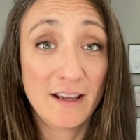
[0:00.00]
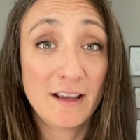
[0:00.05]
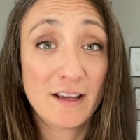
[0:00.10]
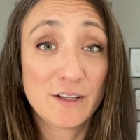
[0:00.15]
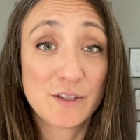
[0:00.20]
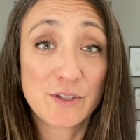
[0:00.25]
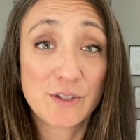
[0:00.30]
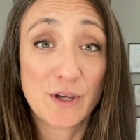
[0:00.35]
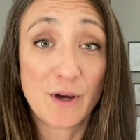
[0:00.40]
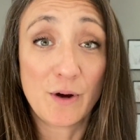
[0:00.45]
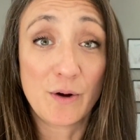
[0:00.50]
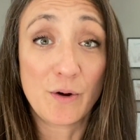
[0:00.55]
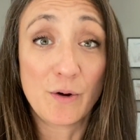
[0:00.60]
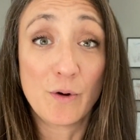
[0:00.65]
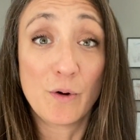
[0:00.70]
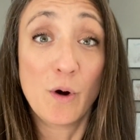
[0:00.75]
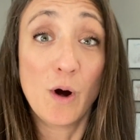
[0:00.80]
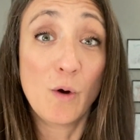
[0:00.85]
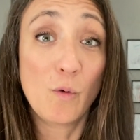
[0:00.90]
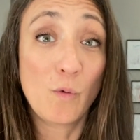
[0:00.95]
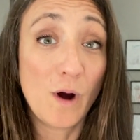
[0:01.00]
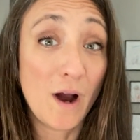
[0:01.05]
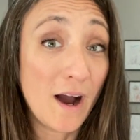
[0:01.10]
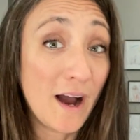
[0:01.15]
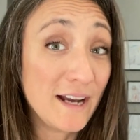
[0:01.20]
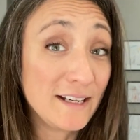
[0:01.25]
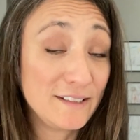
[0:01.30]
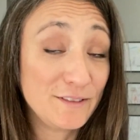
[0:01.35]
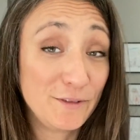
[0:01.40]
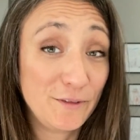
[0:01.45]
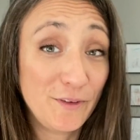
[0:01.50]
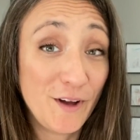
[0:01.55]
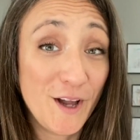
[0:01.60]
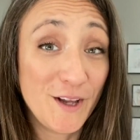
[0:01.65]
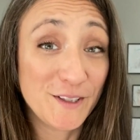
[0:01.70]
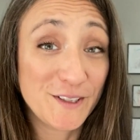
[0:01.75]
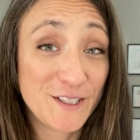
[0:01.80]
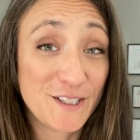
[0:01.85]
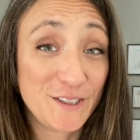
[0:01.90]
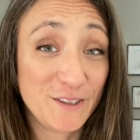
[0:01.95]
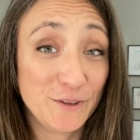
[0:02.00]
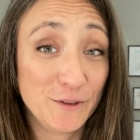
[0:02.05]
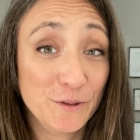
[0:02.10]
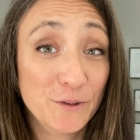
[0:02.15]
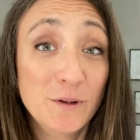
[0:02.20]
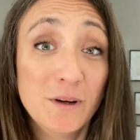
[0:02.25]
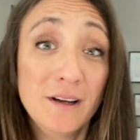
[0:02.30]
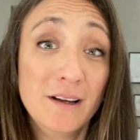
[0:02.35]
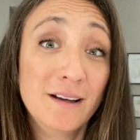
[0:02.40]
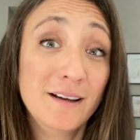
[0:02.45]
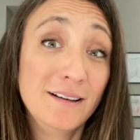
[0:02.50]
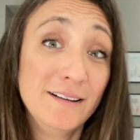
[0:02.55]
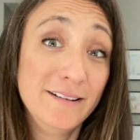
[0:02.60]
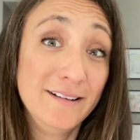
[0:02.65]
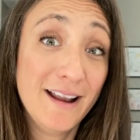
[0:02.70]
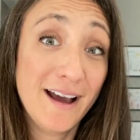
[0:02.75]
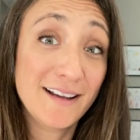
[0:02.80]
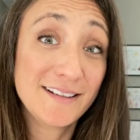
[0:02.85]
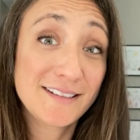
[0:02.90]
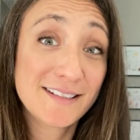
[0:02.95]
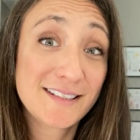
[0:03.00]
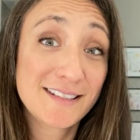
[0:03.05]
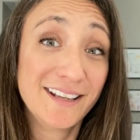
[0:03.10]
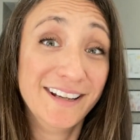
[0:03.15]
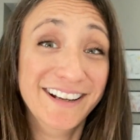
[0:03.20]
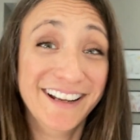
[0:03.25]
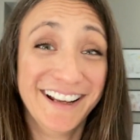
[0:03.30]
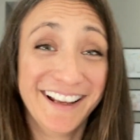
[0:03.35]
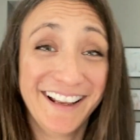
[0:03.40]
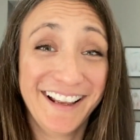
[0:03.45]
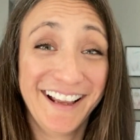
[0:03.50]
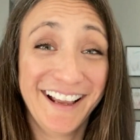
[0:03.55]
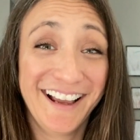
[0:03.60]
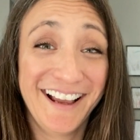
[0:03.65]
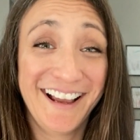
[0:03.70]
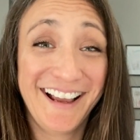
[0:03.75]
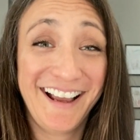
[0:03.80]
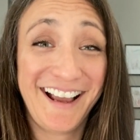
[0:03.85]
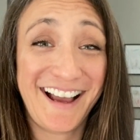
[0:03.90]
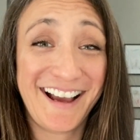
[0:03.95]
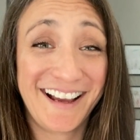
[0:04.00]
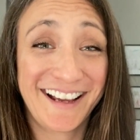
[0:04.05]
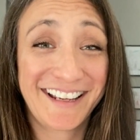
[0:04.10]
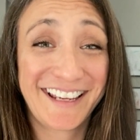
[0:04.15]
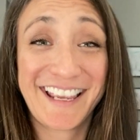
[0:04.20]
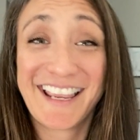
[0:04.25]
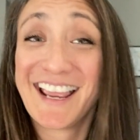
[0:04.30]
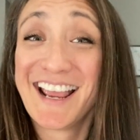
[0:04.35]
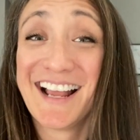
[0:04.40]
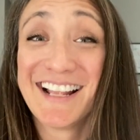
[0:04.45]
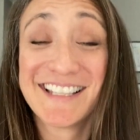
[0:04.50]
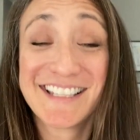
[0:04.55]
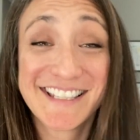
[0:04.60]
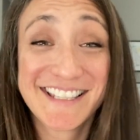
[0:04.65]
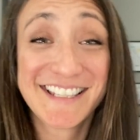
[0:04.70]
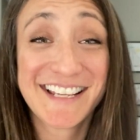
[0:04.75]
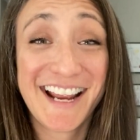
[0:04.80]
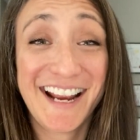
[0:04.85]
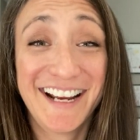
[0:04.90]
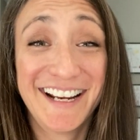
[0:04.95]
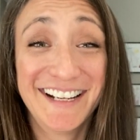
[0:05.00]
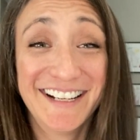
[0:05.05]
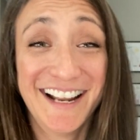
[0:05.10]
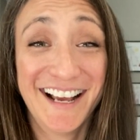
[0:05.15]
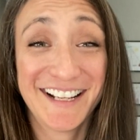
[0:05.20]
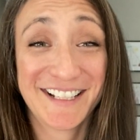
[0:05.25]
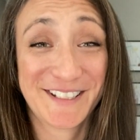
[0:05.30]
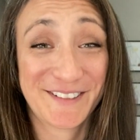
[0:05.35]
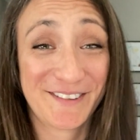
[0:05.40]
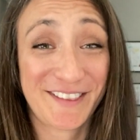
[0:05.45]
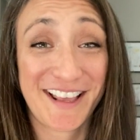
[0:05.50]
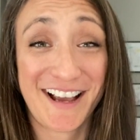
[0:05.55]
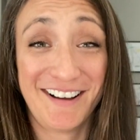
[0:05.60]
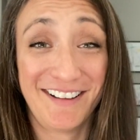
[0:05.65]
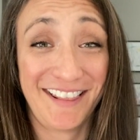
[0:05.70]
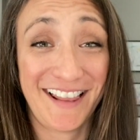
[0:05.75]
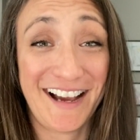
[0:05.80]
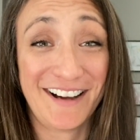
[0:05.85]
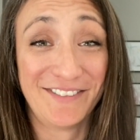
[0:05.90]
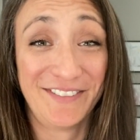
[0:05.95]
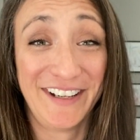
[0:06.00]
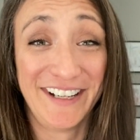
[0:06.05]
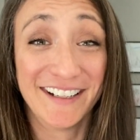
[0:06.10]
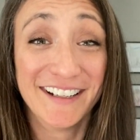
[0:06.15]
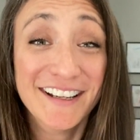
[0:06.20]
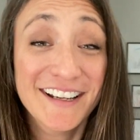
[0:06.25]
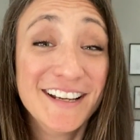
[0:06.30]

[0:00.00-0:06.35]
So I default to nuts. I can't say nuts without laughing.